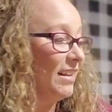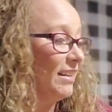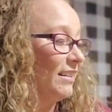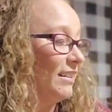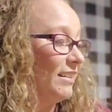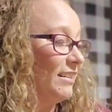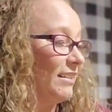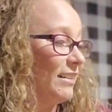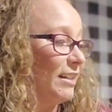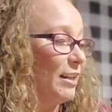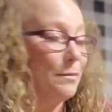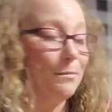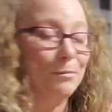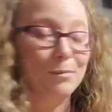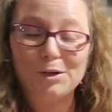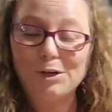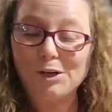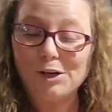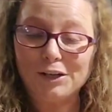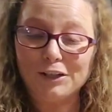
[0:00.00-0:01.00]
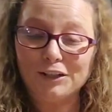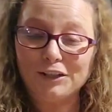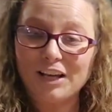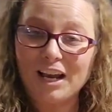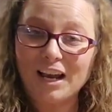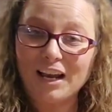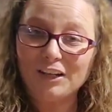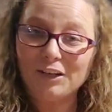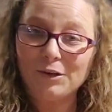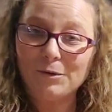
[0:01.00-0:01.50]
December,
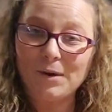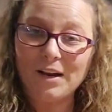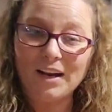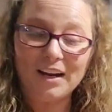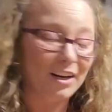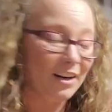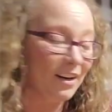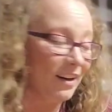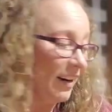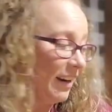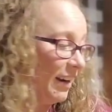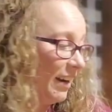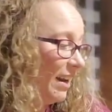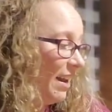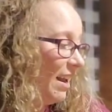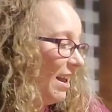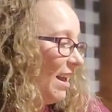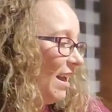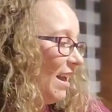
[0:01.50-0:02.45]
January,